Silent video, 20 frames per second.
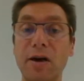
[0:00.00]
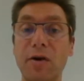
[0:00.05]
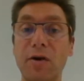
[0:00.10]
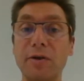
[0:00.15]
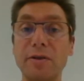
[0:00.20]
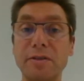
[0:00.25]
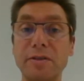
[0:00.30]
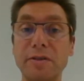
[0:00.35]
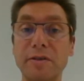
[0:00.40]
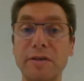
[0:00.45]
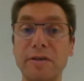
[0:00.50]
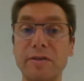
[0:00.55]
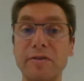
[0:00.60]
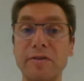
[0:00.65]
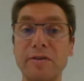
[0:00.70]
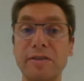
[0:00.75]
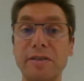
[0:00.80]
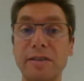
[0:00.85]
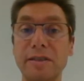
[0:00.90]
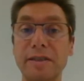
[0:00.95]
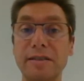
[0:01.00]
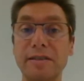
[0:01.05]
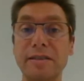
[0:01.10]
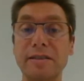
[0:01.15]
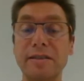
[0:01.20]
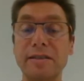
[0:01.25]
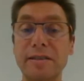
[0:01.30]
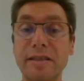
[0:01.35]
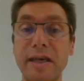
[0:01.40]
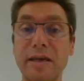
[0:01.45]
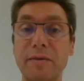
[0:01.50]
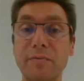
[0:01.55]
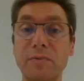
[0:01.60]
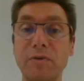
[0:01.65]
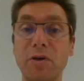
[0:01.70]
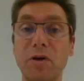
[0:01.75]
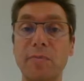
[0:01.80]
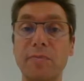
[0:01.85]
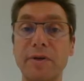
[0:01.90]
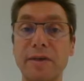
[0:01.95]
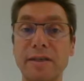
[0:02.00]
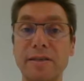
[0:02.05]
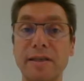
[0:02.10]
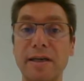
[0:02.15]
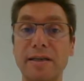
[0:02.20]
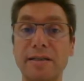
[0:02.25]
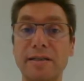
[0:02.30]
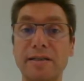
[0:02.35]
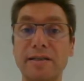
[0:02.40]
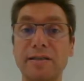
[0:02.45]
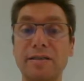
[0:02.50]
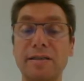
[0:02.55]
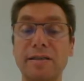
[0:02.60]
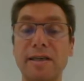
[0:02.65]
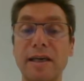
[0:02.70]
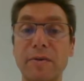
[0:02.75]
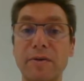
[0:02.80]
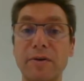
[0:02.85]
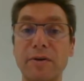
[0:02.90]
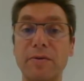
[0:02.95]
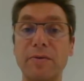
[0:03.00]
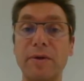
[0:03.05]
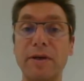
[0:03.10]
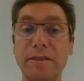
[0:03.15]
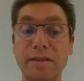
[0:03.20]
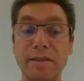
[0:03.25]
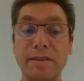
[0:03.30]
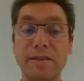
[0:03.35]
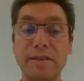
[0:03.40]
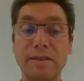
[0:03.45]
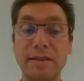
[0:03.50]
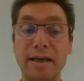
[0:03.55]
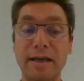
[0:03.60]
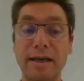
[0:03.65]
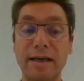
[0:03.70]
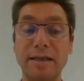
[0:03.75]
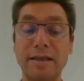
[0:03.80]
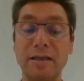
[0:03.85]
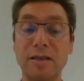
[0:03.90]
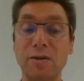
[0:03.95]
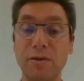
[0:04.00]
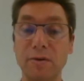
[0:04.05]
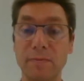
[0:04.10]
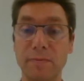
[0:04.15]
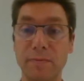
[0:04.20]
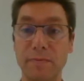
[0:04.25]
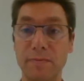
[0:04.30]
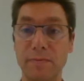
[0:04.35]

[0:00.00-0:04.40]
also interested in the same topics and the same questions like you.